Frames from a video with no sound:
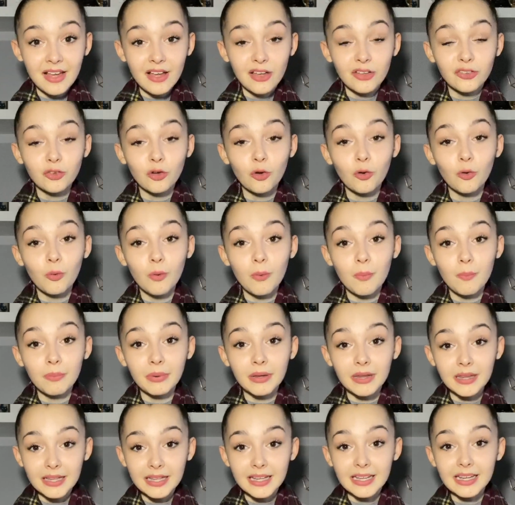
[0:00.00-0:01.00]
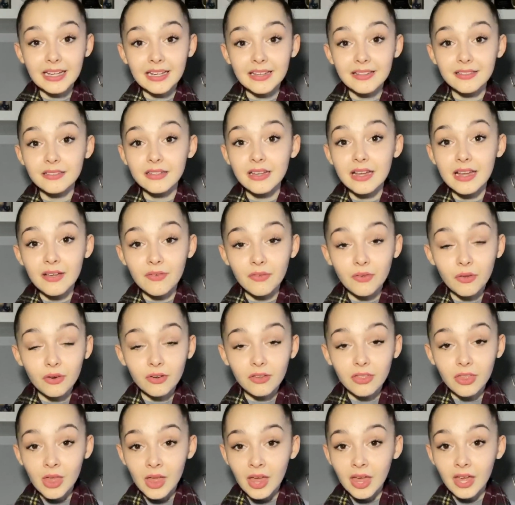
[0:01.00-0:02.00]
So please, if you're
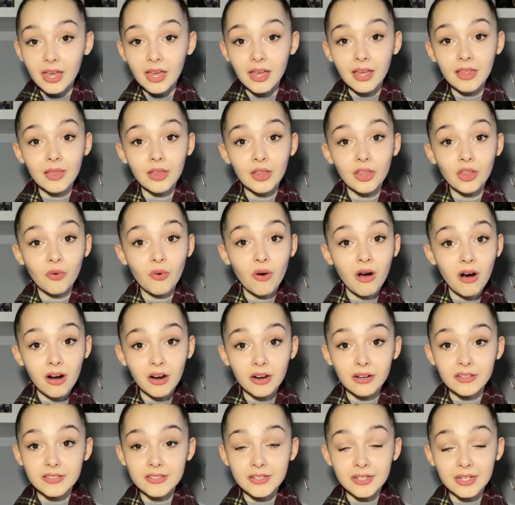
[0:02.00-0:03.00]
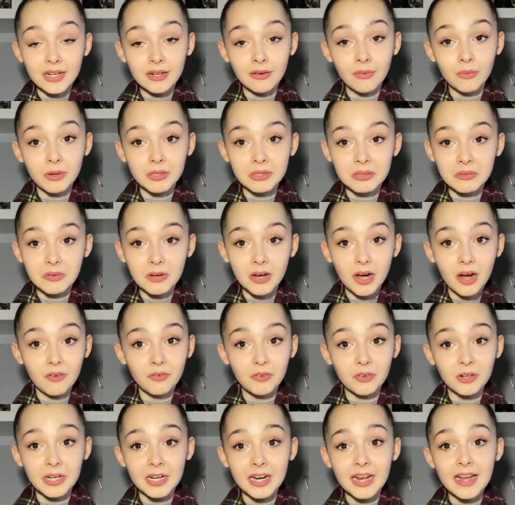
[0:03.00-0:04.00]
thinking that you are stuck in
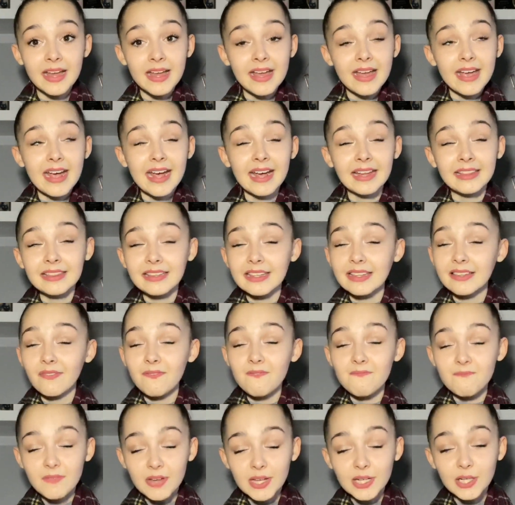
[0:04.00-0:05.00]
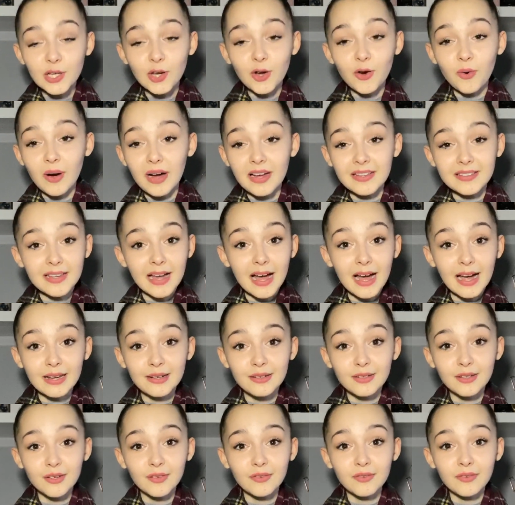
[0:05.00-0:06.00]
quasi-recovery and this video has
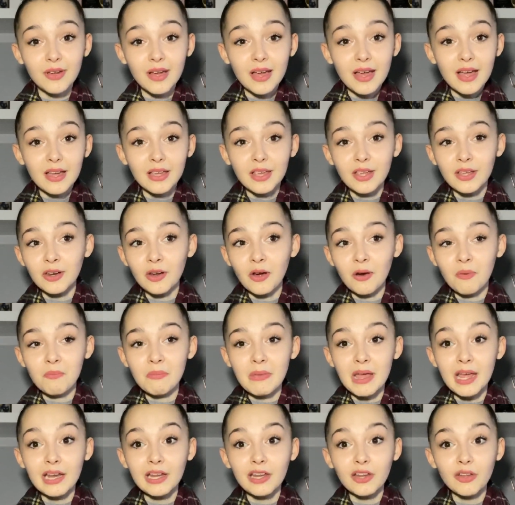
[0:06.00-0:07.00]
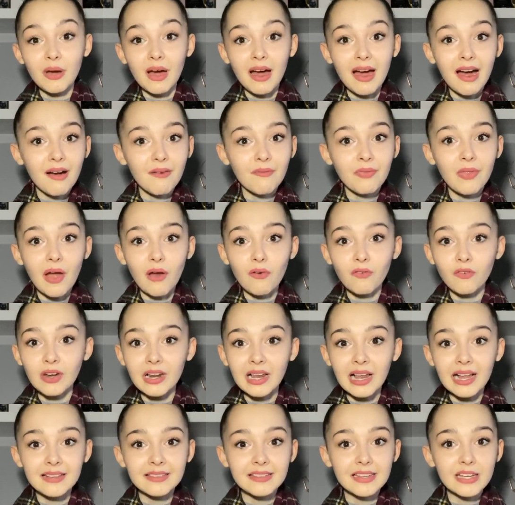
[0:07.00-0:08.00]
kind of, you know, made you have that
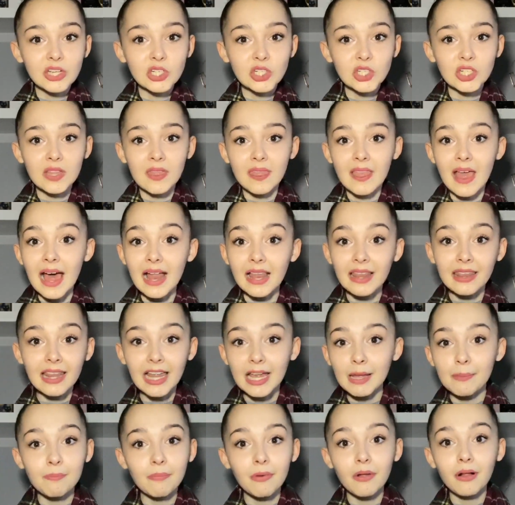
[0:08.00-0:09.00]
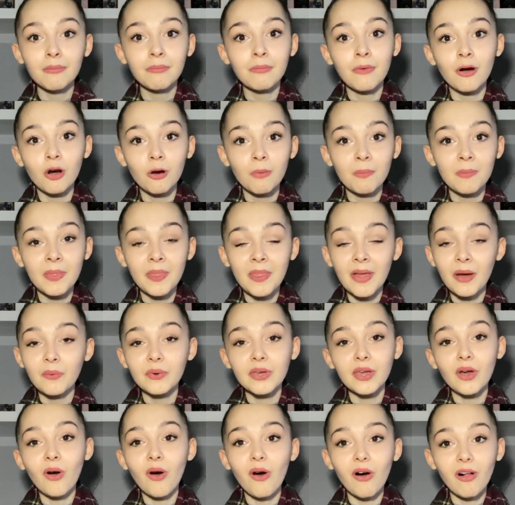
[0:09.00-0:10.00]
realization, that light bulb moment that
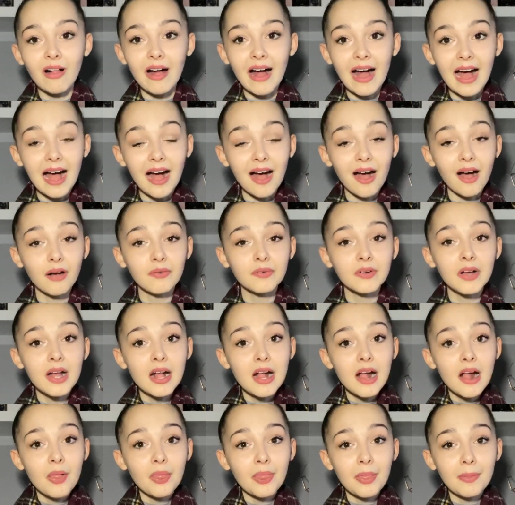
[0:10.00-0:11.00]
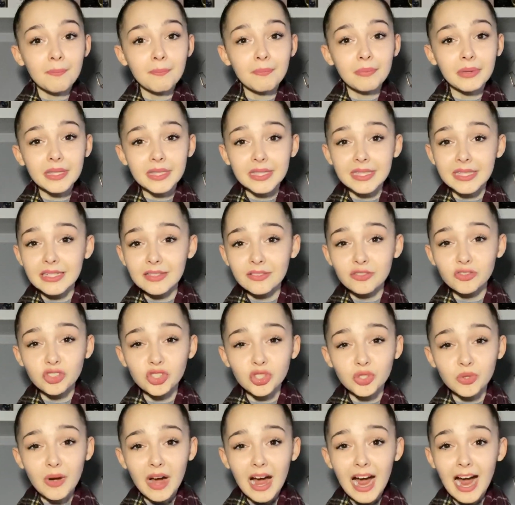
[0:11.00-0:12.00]
we all have, then please
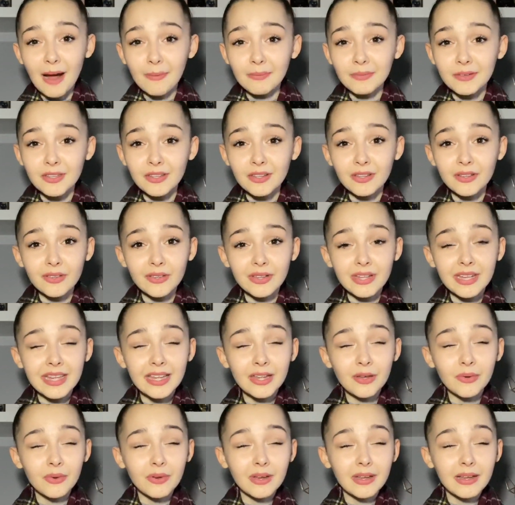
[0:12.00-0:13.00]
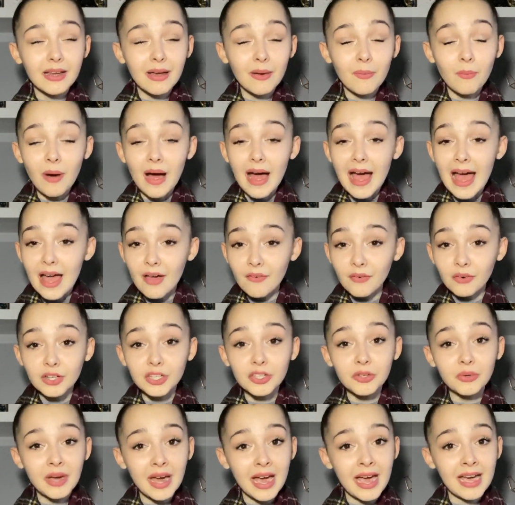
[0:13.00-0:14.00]
do absolutely whatever
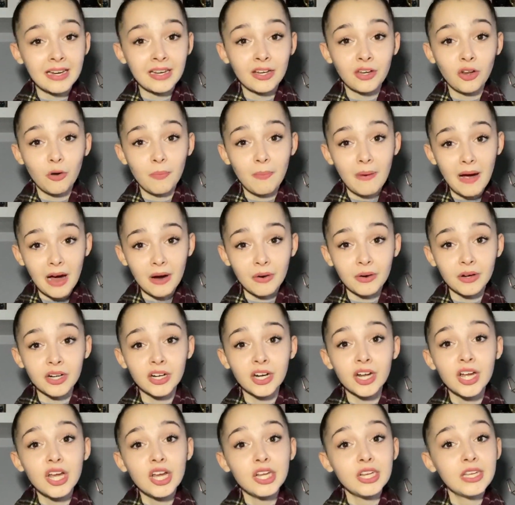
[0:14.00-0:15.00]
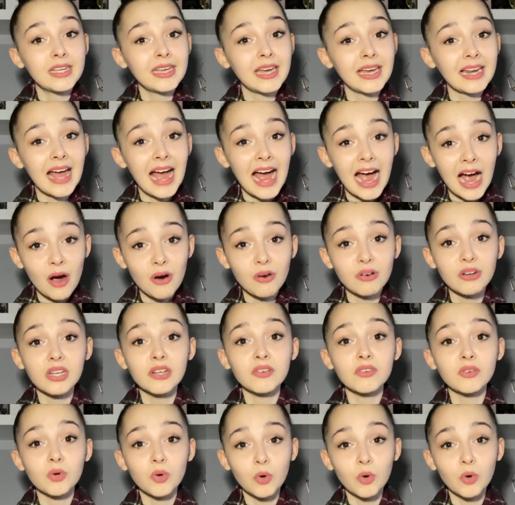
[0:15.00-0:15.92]
you can in your power to get out of